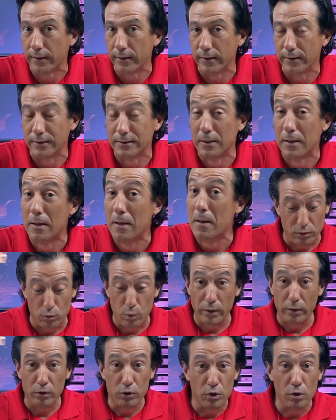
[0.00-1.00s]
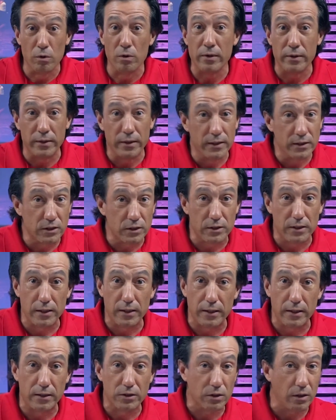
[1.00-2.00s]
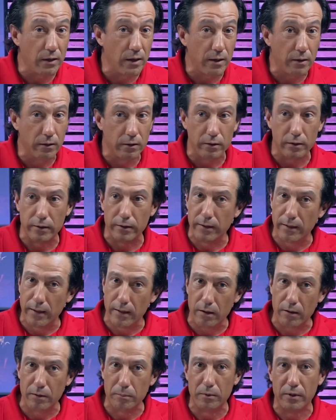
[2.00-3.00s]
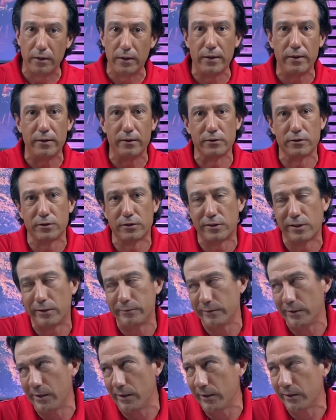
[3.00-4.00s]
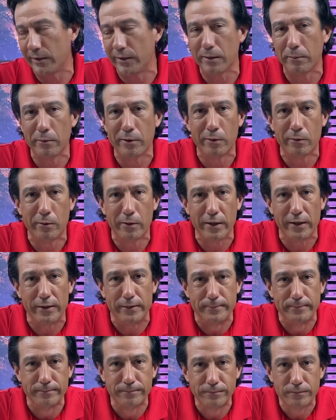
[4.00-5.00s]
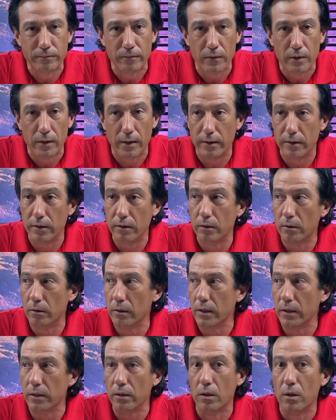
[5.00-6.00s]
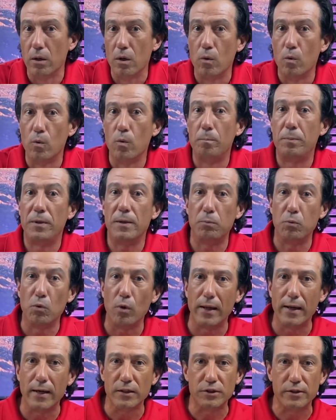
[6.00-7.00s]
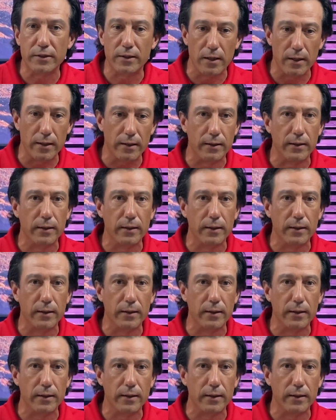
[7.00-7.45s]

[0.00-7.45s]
kids. We were doing these things a lot earlier. Now the millennials are saying, I think I'm going to wait. And you know what? People actually kind of